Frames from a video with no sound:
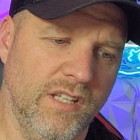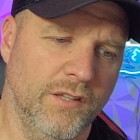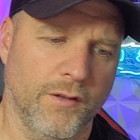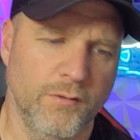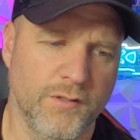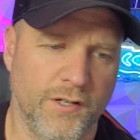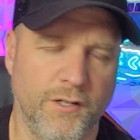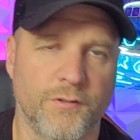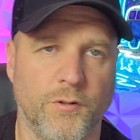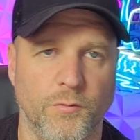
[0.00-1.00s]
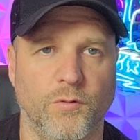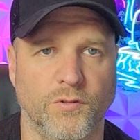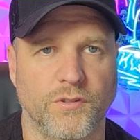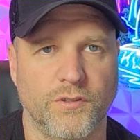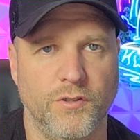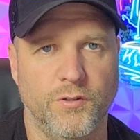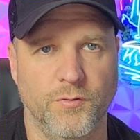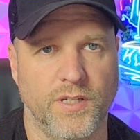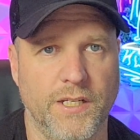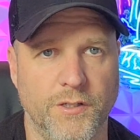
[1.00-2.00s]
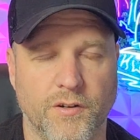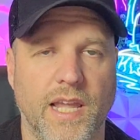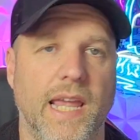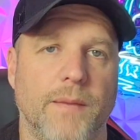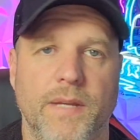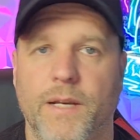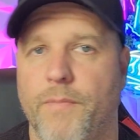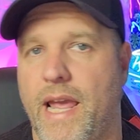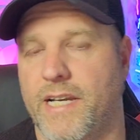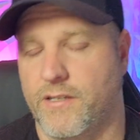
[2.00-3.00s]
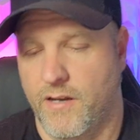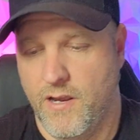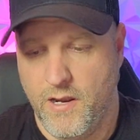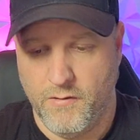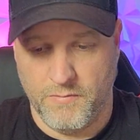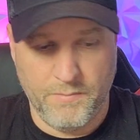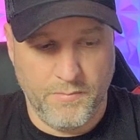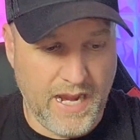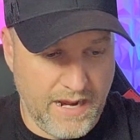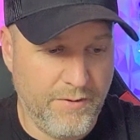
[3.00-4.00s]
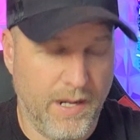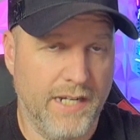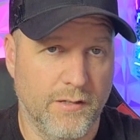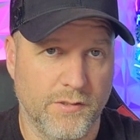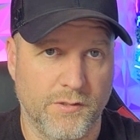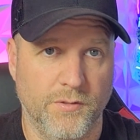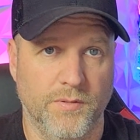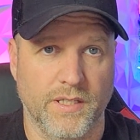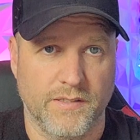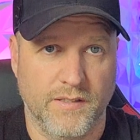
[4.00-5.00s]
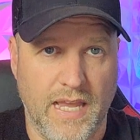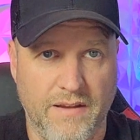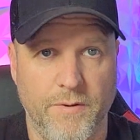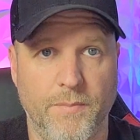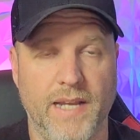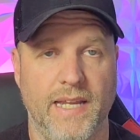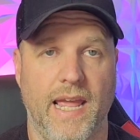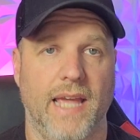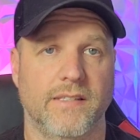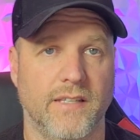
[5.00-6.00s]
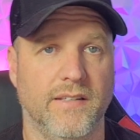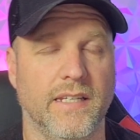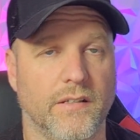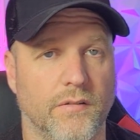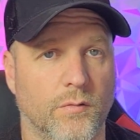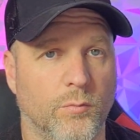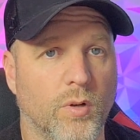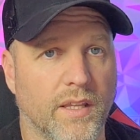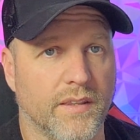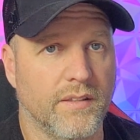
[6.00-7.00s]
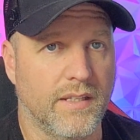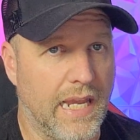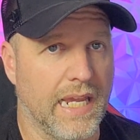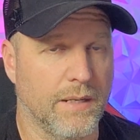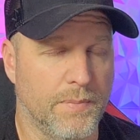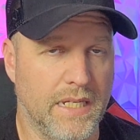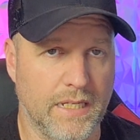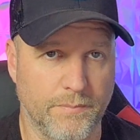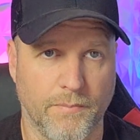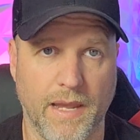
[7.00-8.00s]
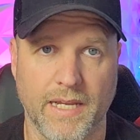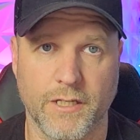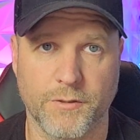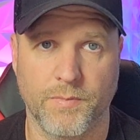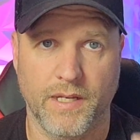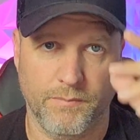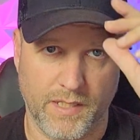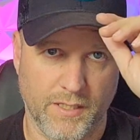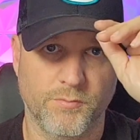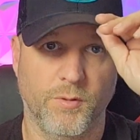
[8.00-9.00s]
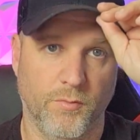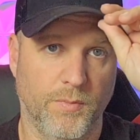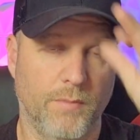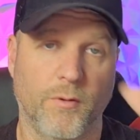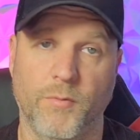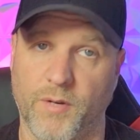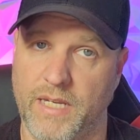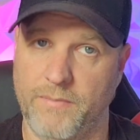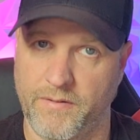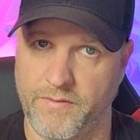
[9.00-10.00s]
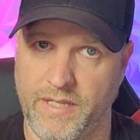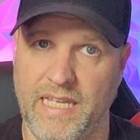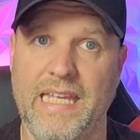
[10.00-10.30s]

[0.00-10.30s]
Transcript: Those are your tools to get your canopy to match. Remember, everybody goes through this. Everybody has to deal with canopy management because we remember we want to keep everything